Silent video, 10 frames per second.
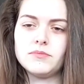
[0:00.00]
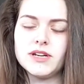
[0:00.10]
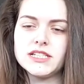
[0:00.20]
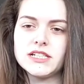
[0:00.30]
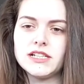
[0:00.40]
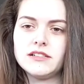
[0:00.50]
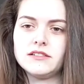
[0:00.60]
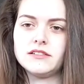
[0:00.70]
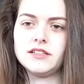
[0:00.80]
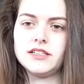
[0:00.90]

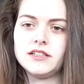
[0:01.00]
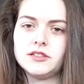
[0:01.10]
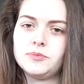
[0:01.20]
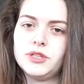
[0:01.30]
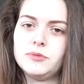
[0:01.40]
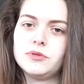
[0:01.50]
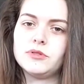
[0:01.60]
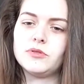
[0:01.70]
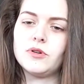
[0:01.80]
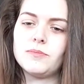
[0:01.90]
mentally ill
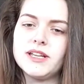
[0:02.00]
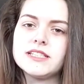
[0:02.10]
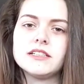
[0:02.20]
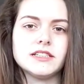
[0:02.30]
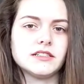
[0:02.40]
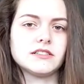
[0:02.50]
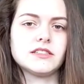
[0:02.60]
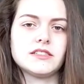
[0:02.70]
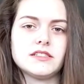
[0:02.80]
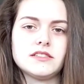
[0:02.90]
people or mental
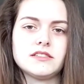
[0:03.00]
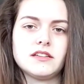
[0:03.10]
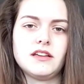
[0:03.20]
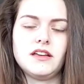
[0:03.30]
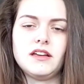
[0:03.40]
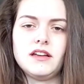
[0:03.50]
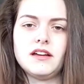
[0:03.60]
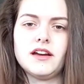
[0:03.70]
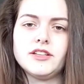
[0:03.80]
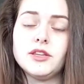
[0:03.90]
illnesses
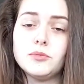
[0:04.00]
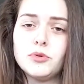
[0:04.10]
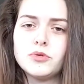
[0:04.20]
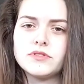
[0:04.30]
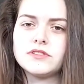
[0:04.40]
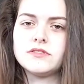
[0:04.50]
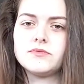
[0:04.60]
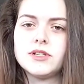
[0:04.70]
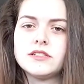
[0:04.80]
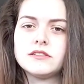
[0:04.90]
and the importance
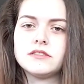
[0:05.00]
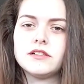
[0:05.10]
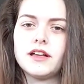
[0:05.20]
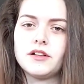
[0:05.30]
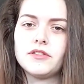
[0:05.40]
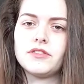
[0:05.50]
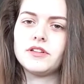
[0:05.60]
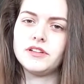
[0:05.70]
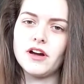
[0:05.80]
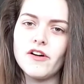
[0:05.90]
of mental health
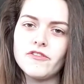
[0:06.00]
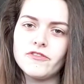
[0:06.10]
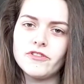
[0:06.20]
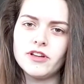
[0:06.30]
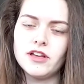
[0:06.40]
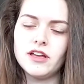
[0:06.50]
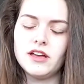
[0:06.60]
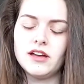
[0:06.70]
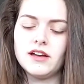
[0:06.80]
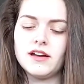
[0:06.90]
enough.
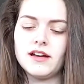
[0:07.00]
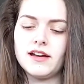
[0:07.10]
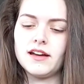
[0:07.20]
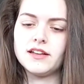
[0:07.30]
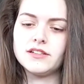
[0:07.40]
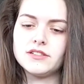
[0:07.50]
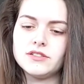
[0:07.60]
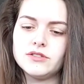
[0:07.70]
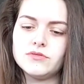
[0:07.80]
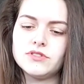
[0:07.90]
And
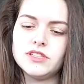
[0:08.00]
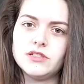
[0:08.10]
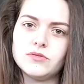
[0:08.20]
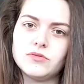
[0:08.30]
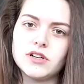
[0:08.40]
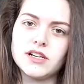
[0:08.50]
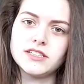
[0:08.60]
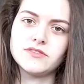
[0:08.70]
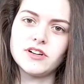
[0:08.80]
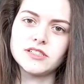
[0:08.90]
you see all
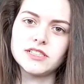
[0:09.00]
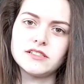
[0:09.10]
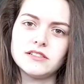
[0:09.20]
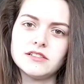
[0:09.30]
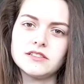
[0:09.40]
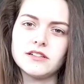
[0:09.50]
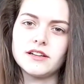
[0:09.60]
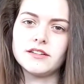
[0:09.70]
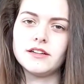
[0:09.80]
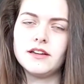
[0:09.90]
kind of articles.
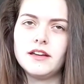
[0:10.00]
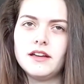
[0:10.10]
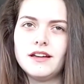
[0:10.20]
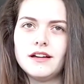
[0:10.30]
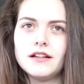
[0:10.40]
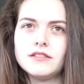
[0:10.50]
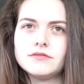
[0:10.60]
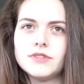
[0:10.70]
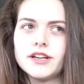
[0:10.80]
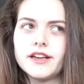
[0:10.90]
I
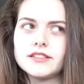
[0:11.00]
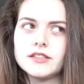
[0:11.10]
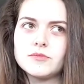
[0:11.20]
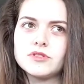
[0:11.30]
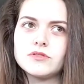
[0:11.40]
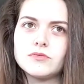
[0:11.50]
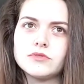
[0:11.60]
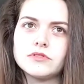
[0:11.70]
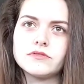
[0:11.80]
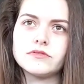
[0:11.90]
guess I'm
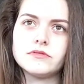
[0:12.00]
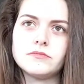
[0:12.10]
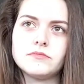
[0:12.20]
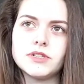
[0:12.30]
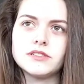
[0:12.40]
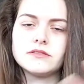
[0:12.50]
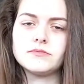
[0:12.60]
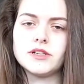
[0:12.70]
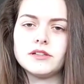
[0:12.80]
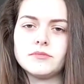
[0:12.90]
sort of, my
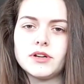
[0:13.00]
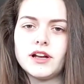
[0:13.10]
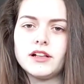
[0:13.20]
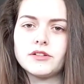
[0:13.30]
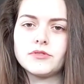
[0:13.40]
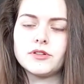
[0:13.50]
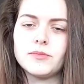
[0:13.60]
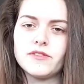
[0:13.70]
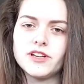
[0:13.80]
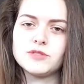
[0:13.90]
algorithm,
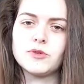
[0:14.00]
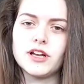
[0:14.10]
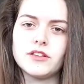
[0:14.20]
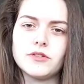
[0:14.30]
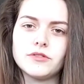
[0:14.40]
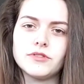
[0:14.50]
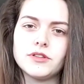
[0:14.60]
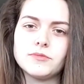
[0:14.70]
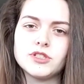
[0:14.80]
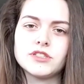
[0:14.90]
my Facebook
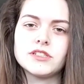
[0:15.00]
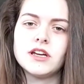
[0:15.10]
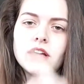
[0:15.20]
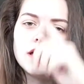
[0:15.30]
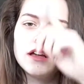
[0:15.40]
algorithm just